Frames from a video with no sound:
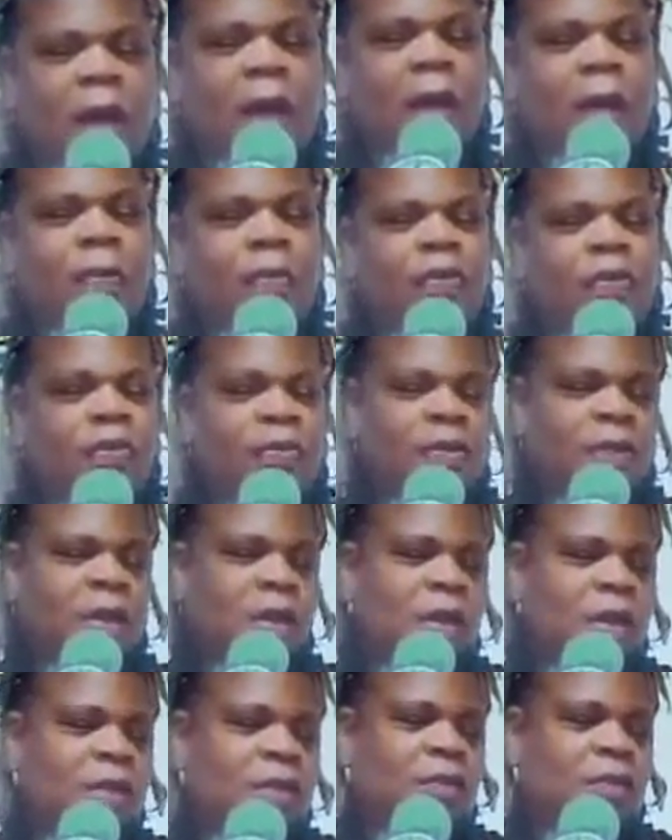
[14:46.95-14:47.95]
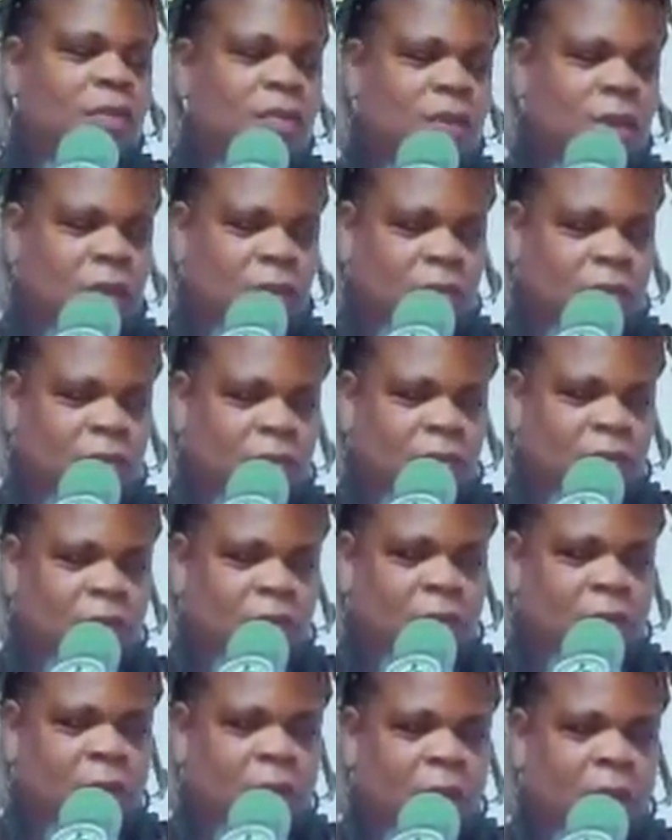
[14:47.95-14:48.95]
I would see and sense
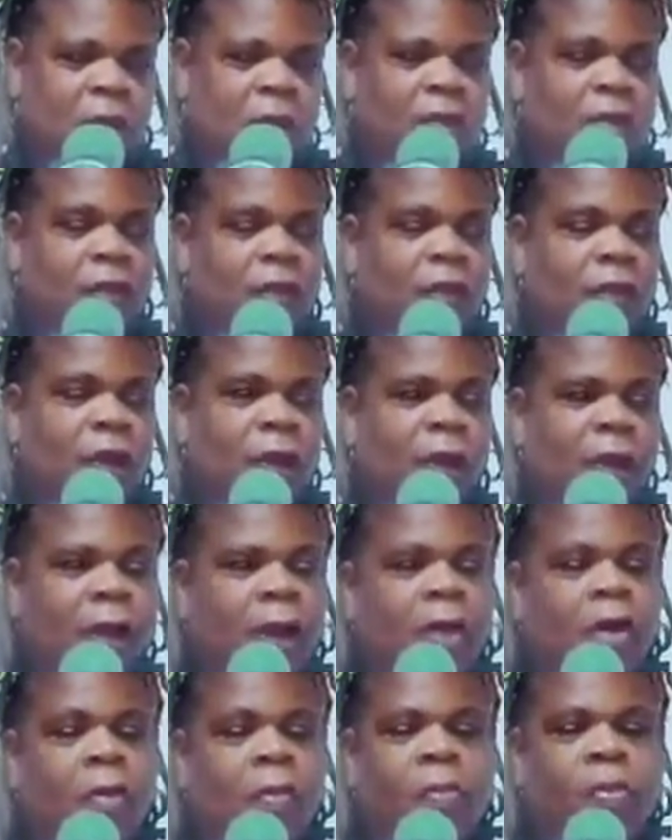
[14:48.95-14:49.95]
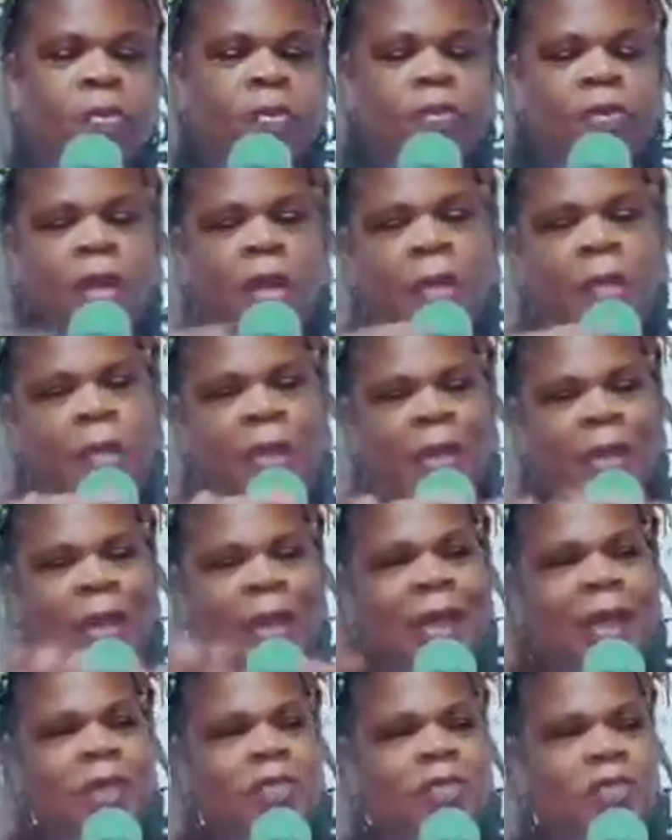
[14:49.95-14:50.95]
divine helpers coming
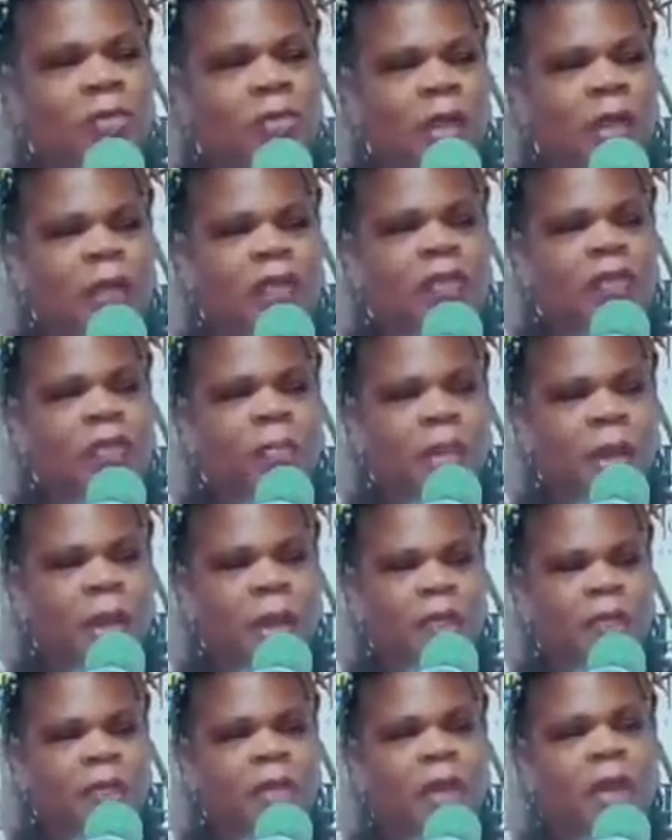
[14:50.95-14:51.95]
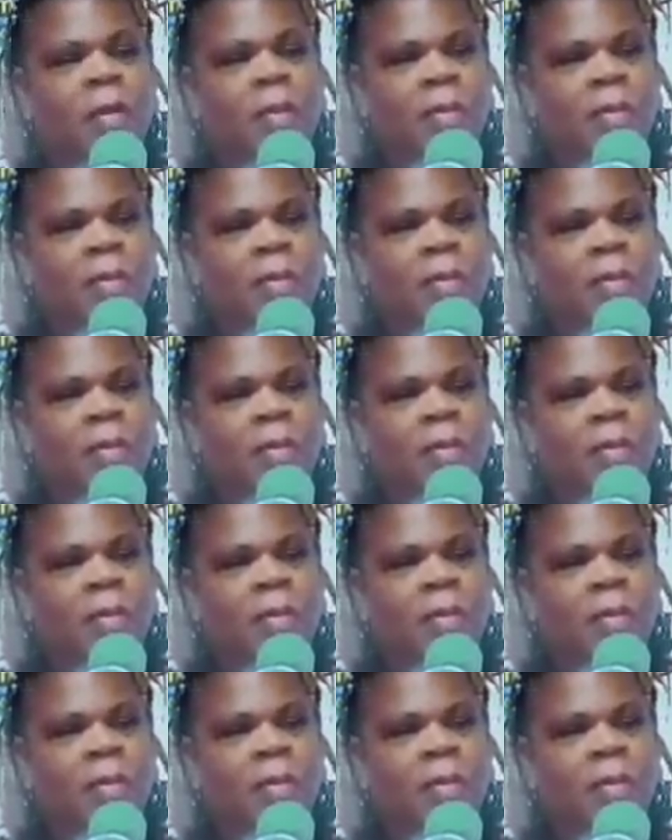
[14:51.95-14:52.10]
into that space